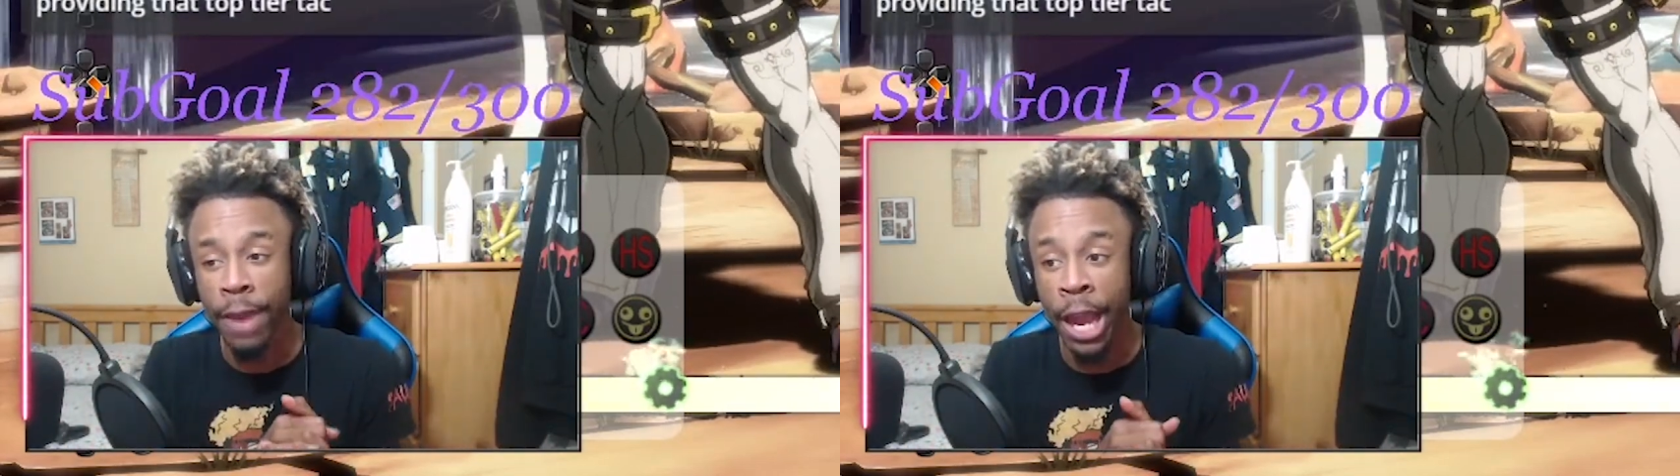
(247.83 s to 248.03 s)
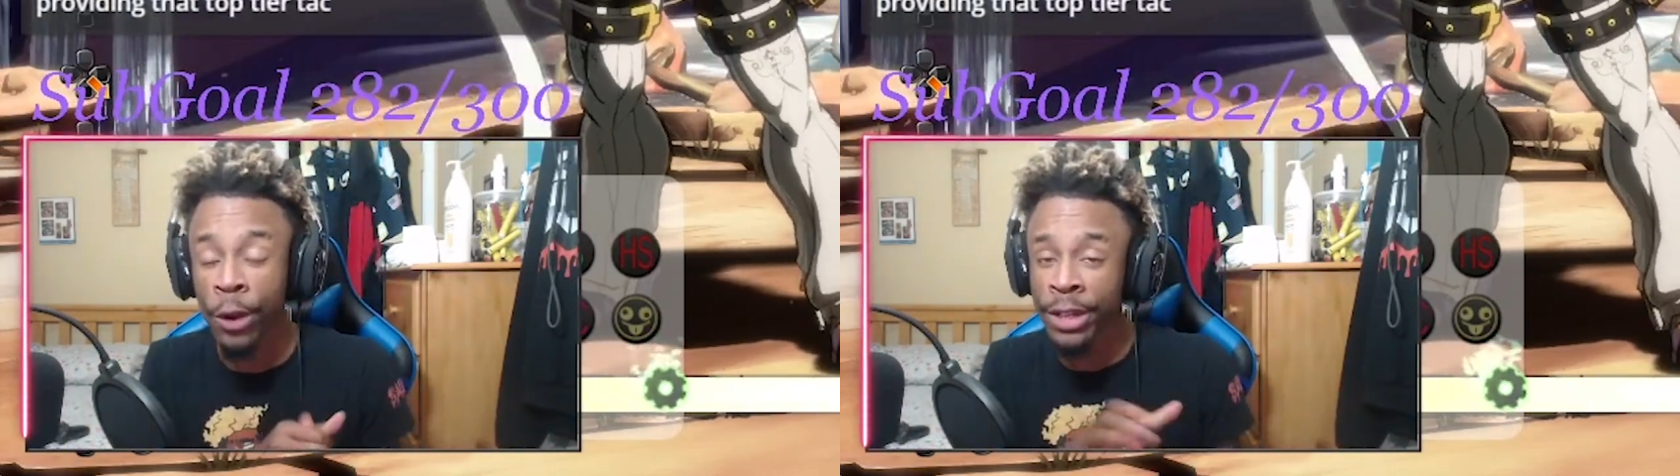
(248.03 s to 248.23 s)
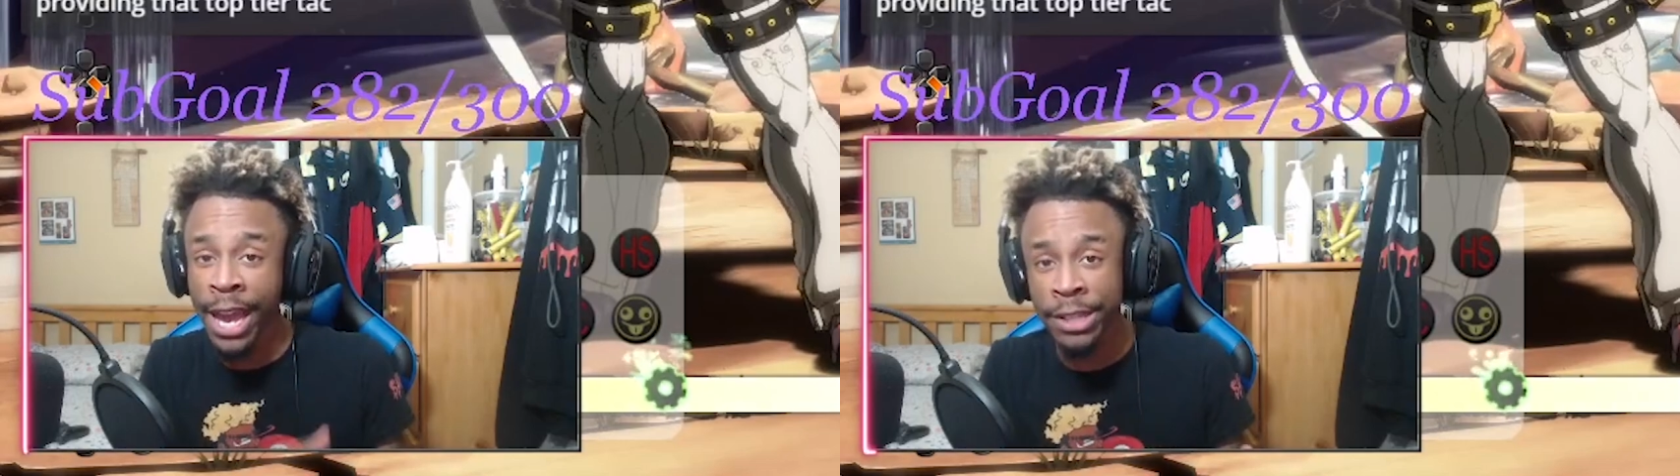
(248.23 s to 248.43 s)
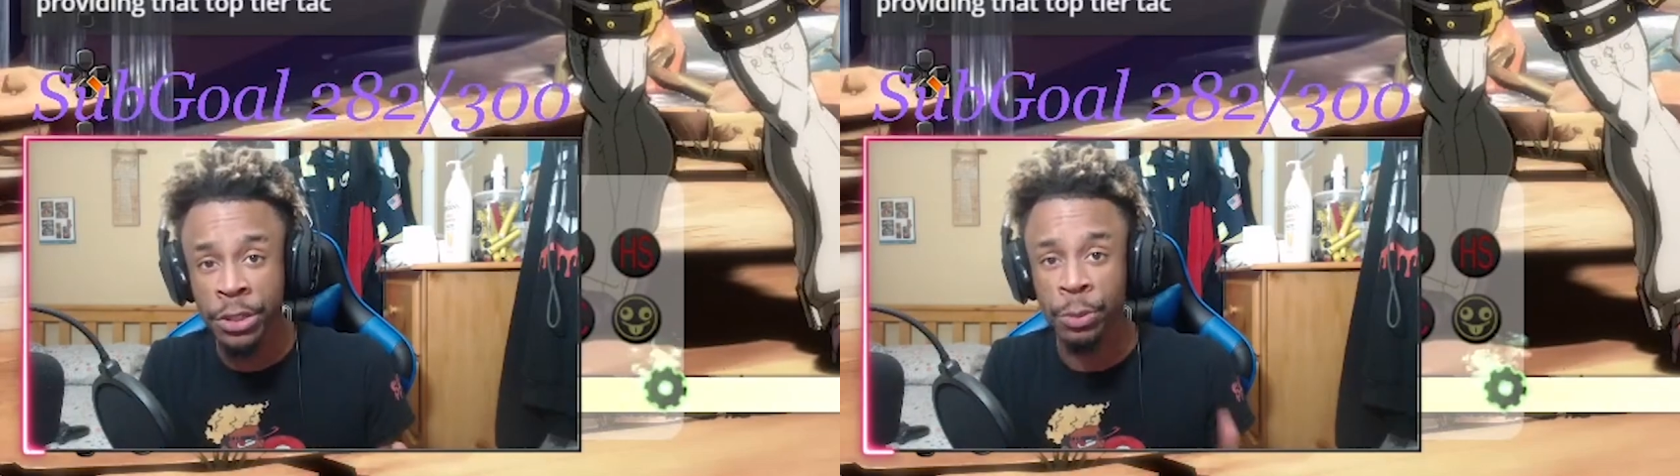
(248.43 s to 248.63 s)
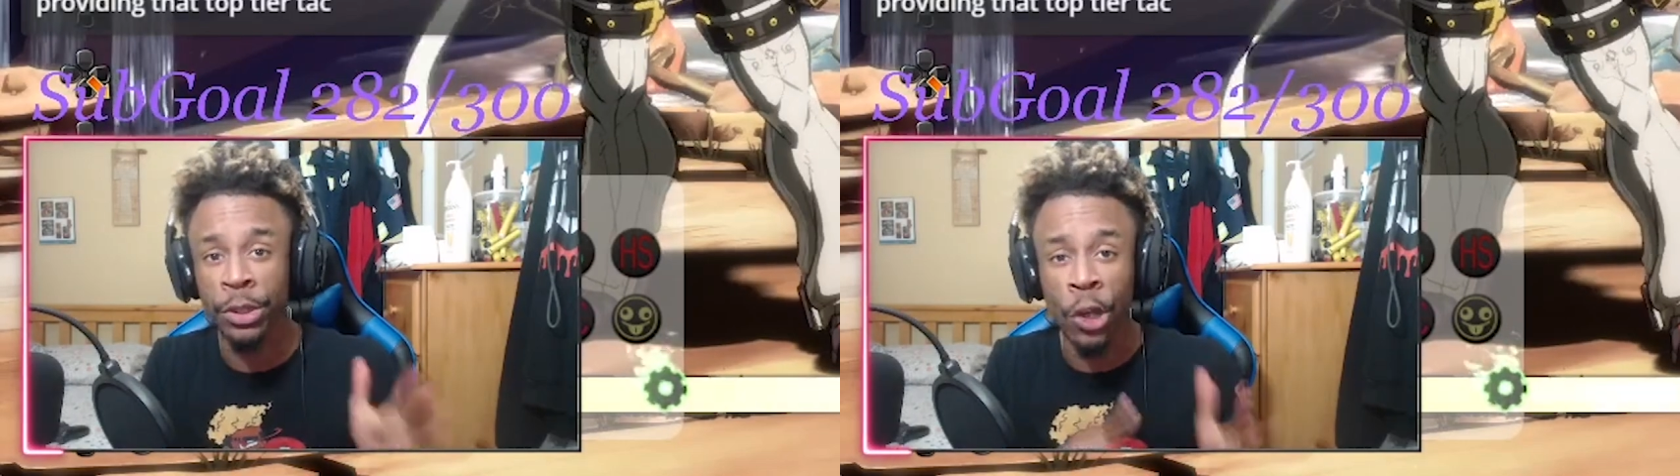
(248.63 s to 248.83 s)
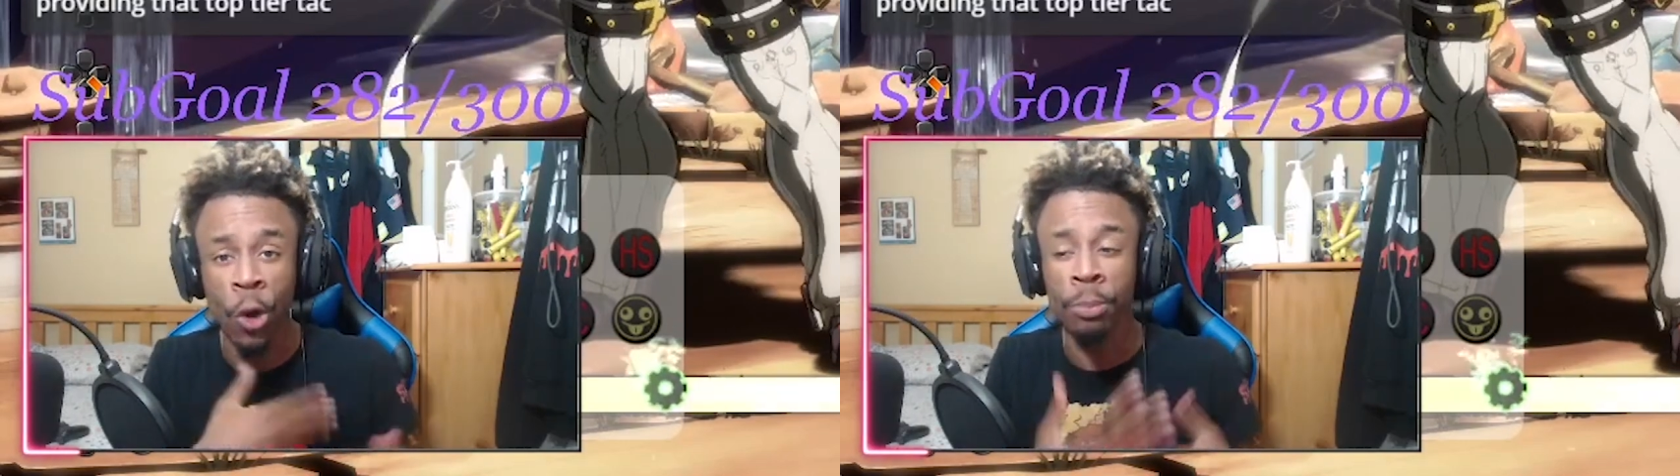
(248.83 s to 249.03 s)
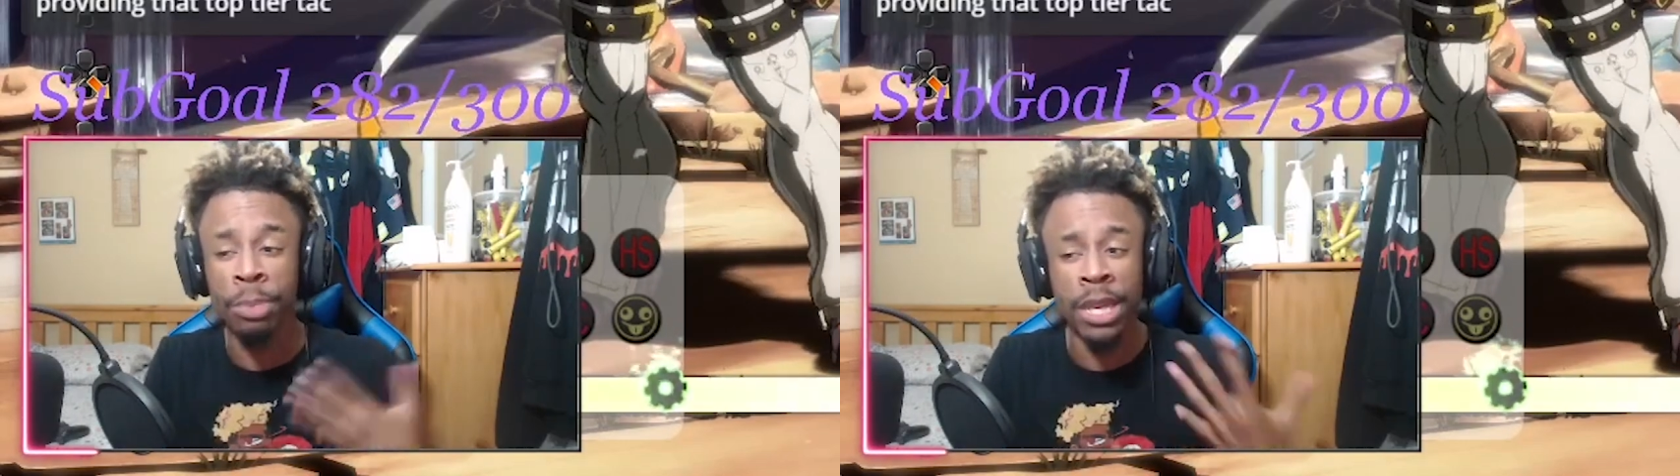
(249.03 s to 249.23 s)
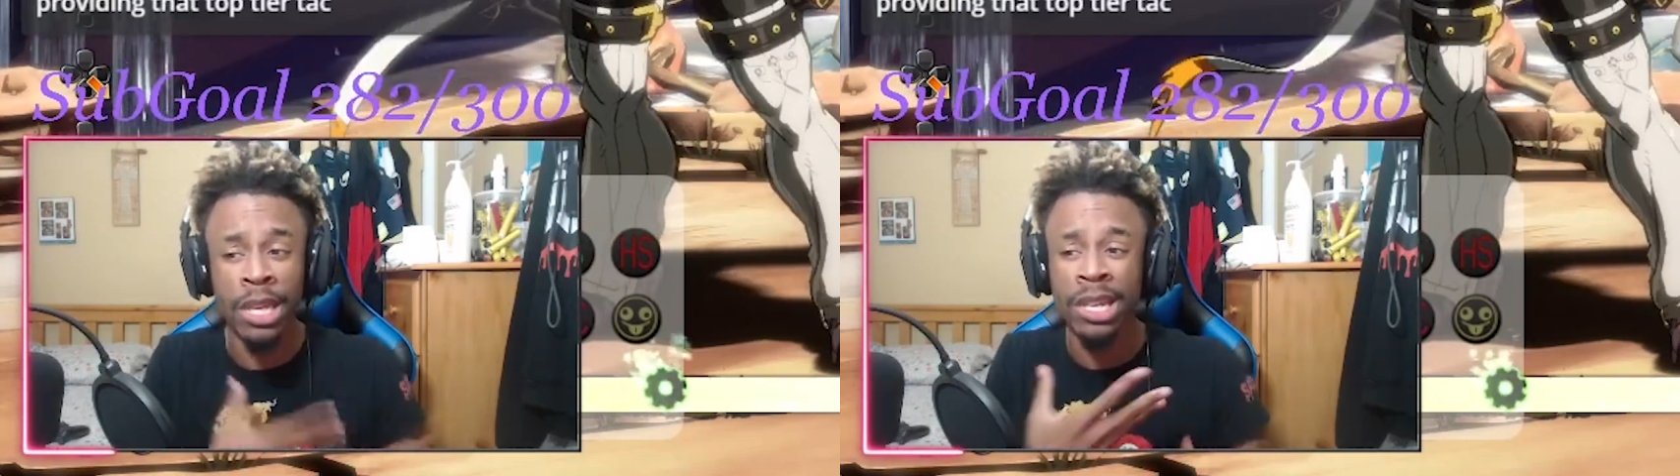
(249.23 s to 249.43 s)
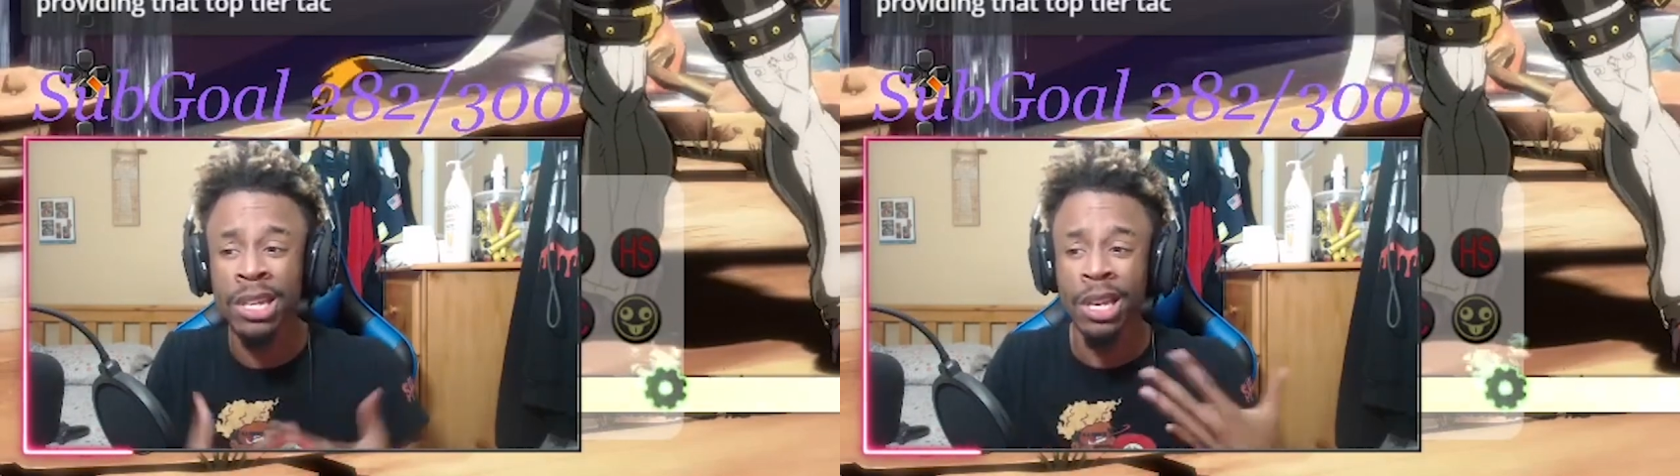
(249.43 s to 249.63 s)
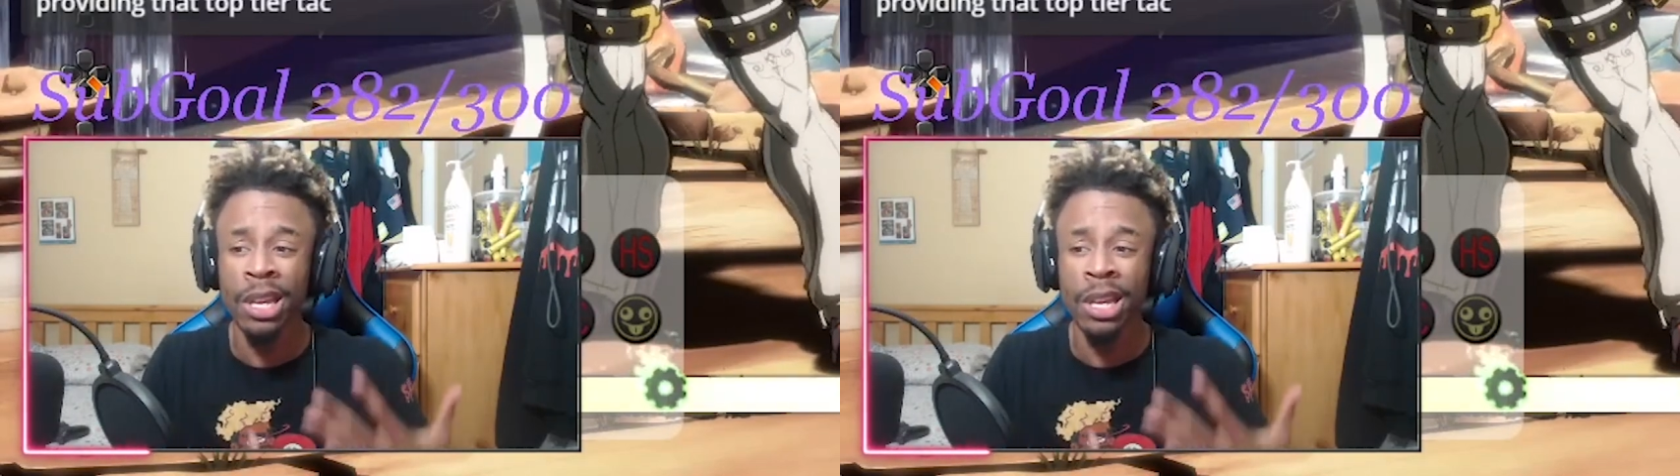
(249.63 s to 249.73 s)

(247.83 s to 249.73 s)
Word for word: air dashes, but don't be